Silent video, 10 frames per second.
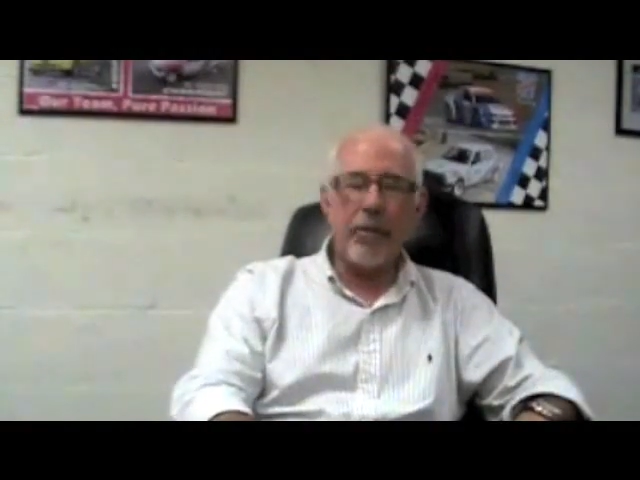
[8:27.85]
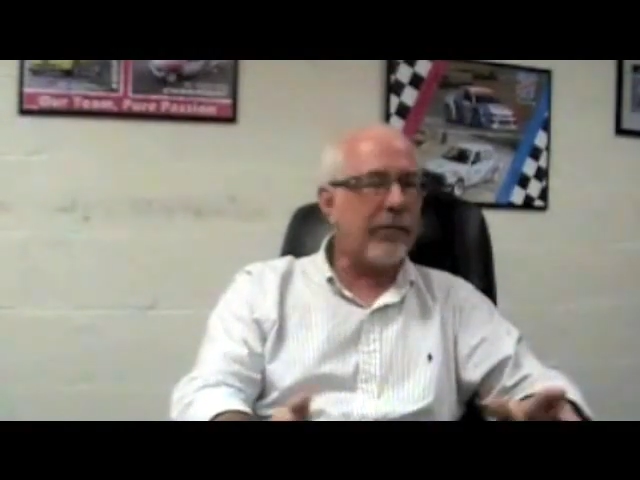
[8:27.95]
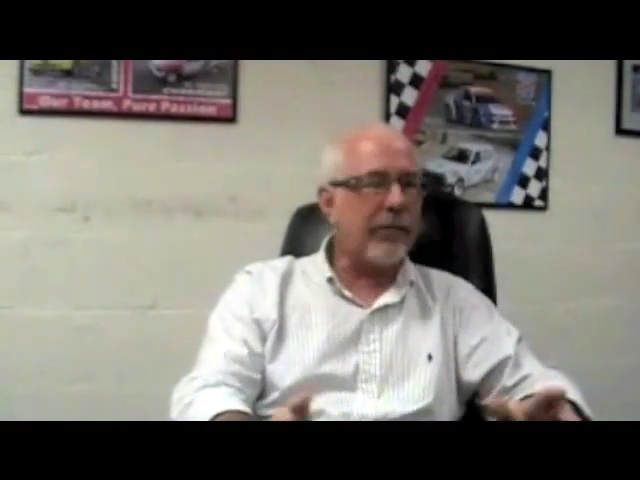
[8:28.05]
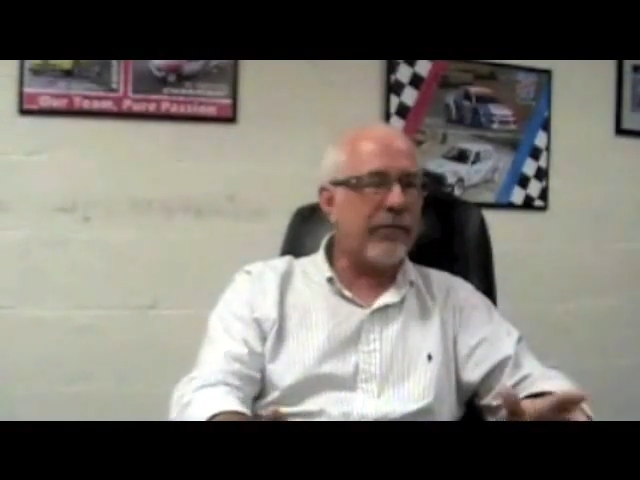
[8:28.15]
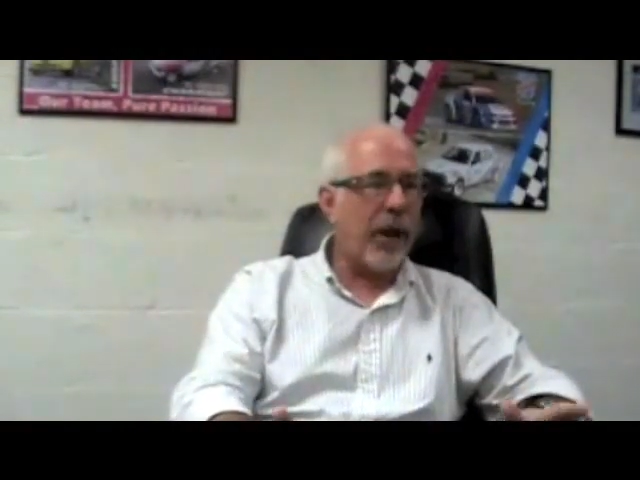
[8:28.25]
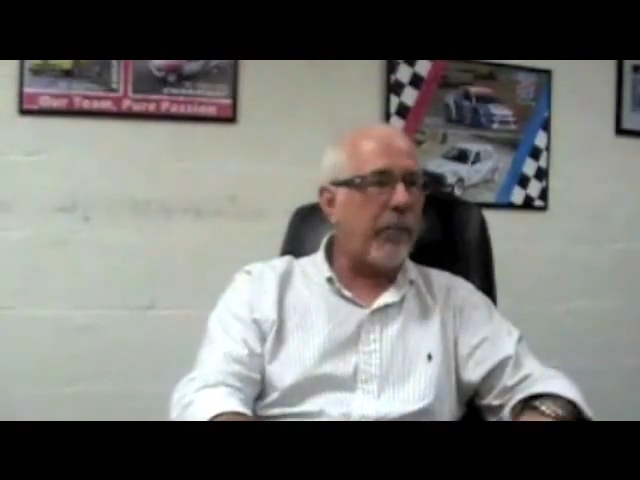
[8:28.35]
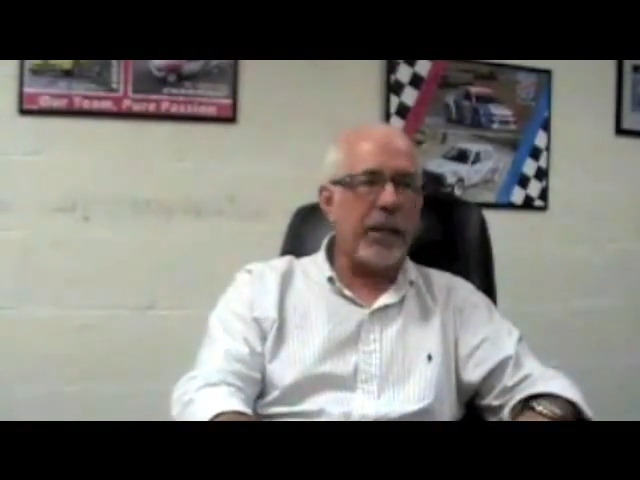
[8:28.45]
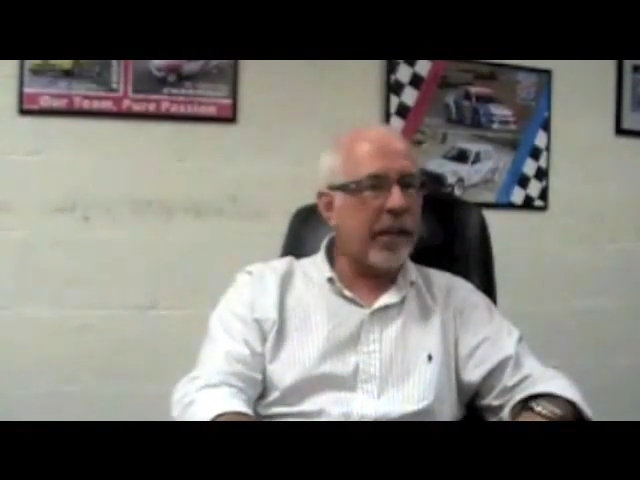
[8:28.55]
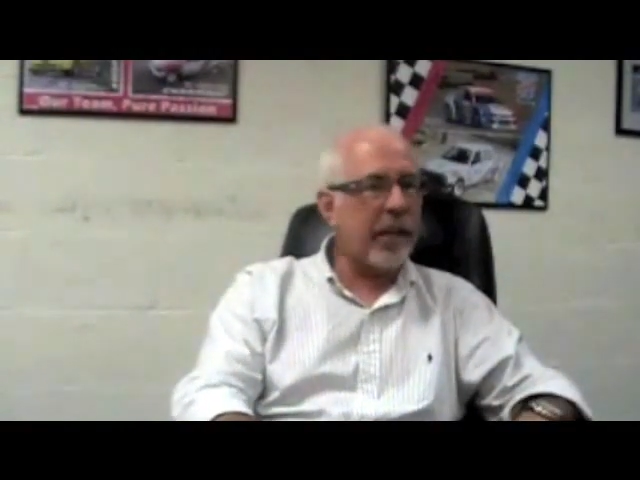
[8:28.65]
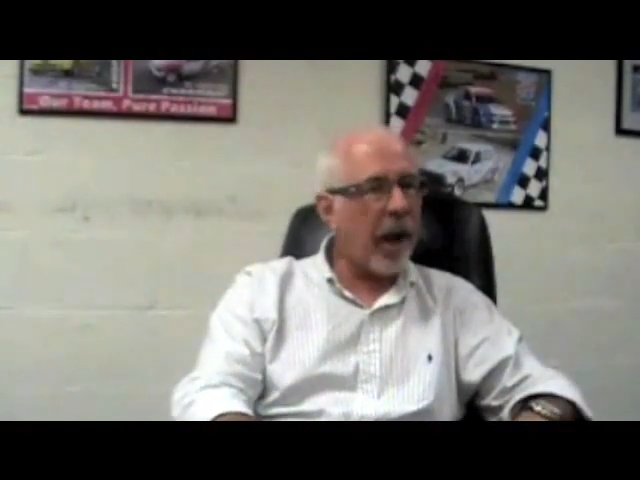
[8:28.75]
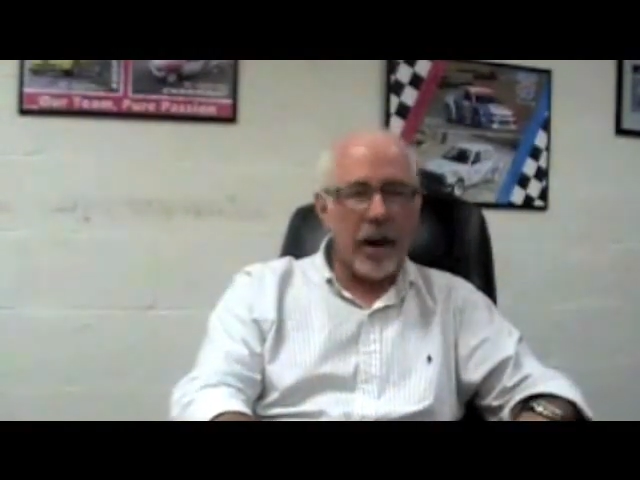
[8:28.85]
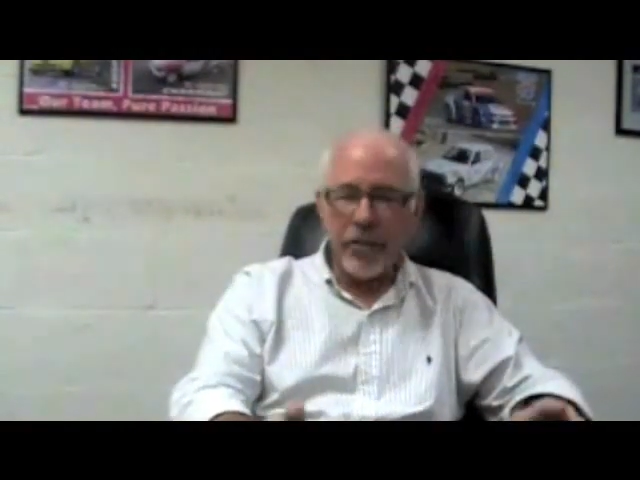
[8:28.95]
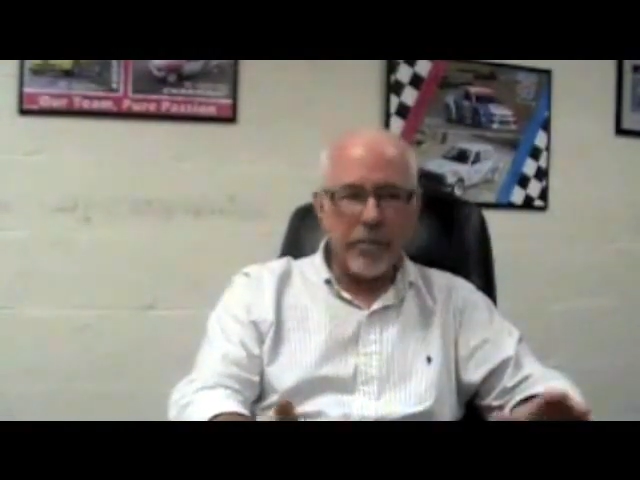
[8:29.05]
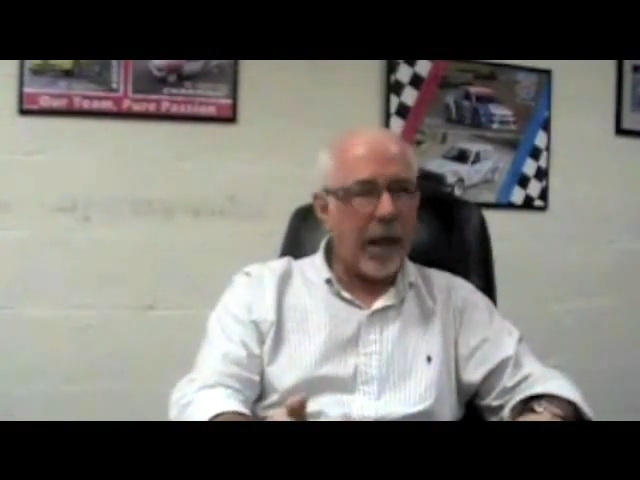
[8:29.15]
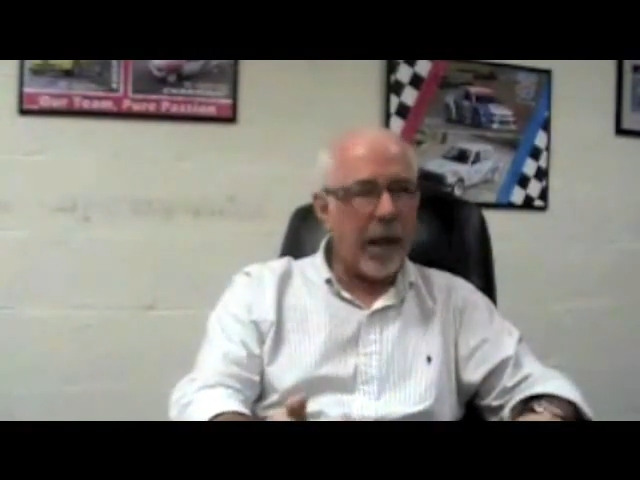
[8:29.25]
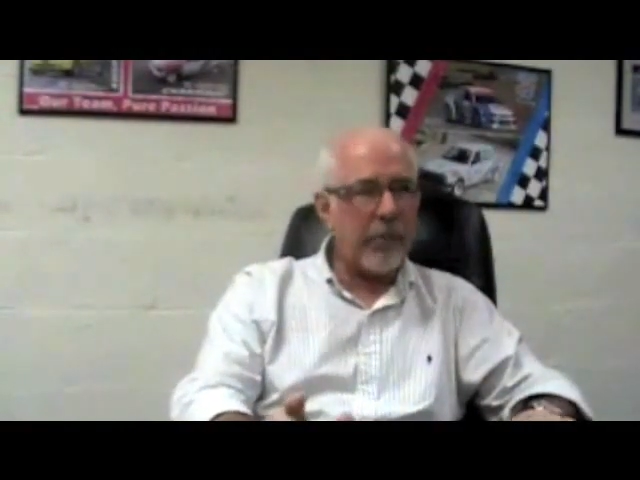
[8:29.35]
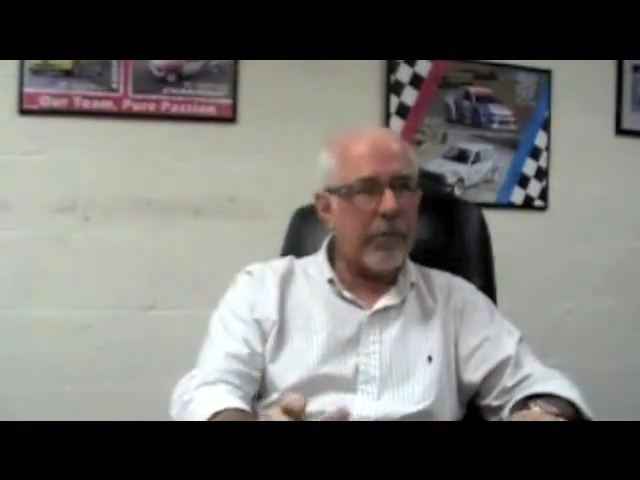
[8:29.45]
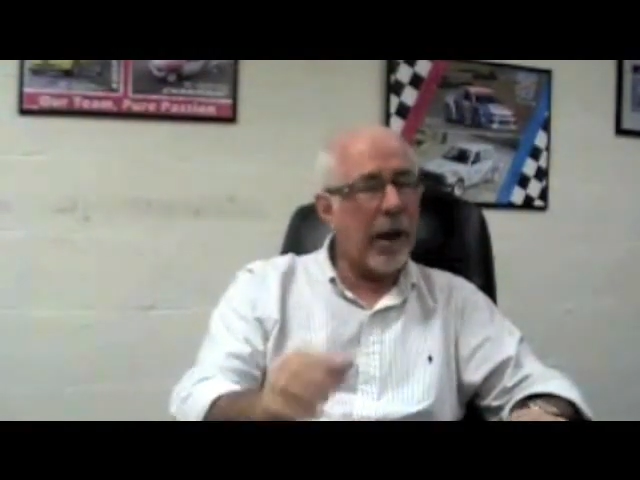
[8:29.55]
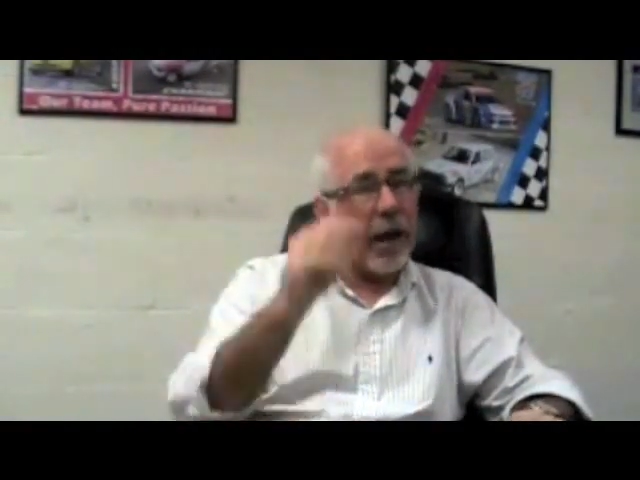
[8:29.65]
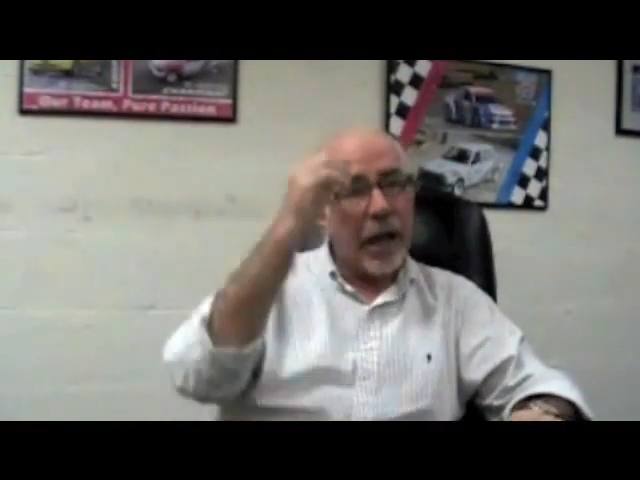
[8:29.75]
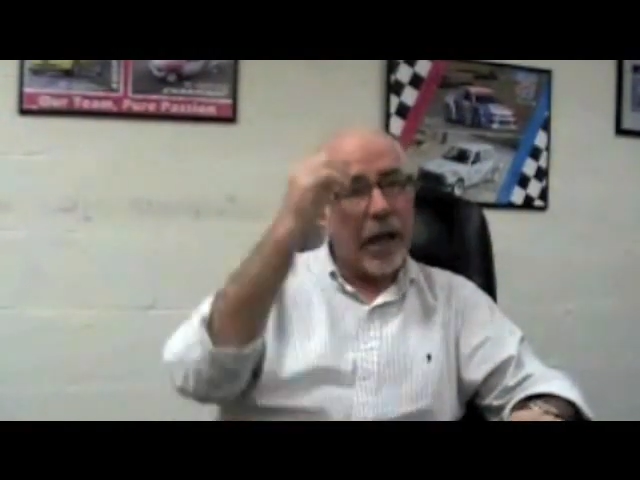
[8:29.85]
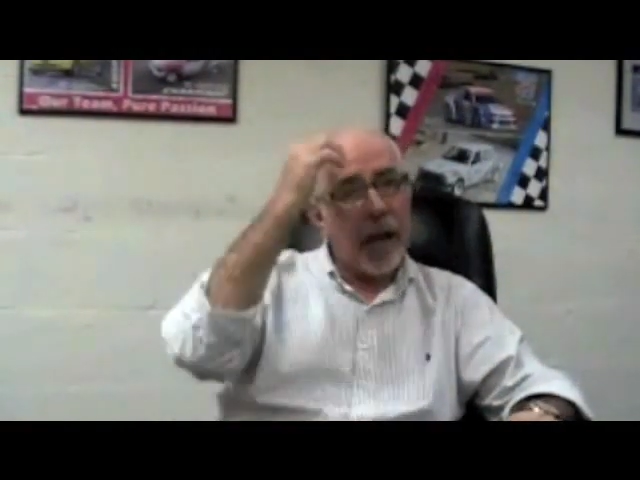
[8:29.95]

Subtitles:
with company cars and blah, blah, blah.